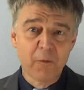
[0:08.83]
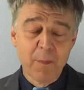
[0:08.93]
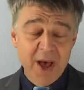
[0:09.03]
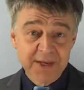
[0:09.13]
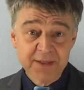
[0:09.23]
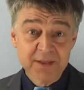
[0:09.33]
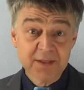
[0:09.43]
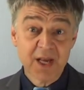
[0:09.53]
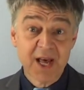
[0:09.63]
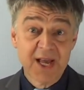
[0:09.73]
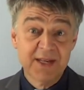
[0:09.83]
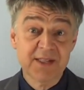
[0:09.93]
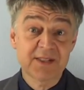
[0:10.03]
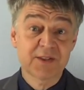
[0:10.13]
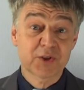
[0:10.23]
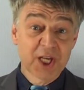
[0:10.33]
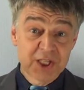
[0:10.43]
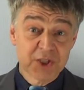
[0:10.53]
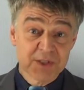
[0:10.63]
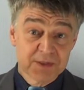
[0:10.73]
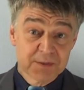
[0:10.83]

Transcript: matter and its changes.